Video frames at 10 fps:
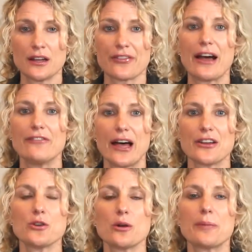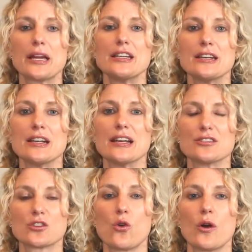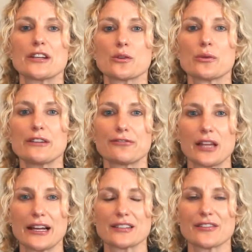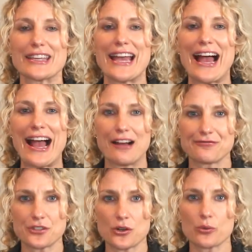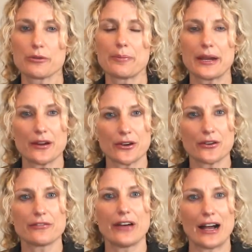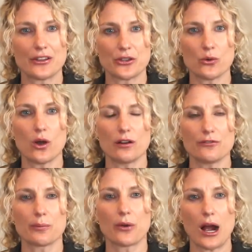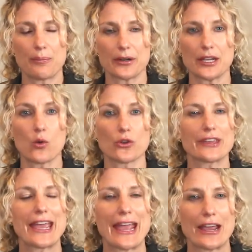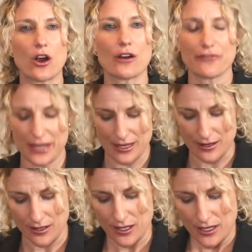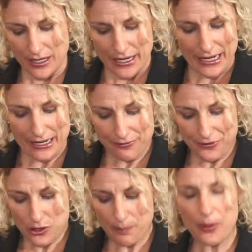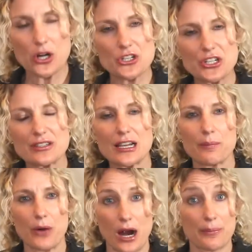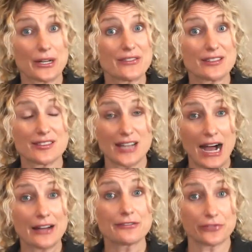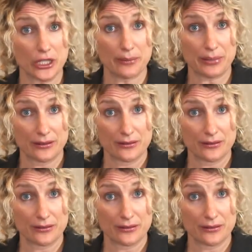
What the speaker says: that value opinion is going to reflect the after repaired value of the property, or the ARV. If you're purchasing a property that's not a flip,